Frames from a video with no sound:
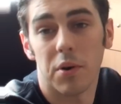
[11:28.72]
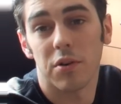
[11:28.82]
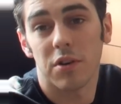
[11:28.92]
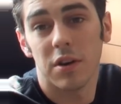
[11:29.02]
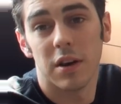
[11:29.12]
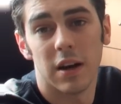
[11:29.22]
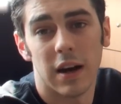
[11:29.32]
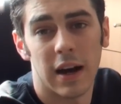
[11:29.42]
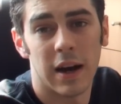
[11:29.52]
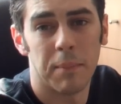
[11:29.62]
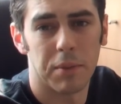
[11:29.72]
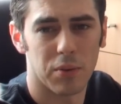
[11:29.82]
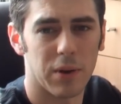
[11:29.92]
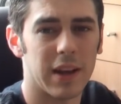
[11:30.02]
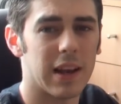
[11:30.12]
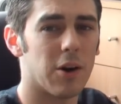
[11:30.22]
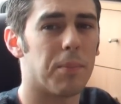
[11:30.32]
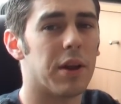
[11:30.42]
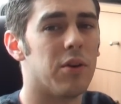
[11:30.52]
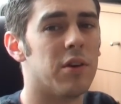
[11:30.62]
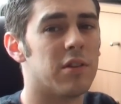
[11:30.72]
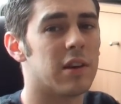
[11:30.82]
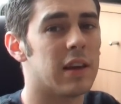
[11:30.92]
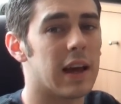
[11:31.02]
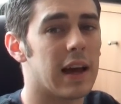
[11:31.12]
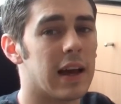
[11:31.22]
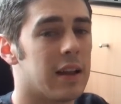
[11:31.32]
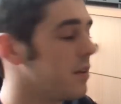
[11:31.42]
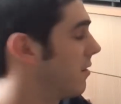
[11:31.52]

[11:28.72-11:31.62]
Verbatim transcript: book um, between a little bit noisy and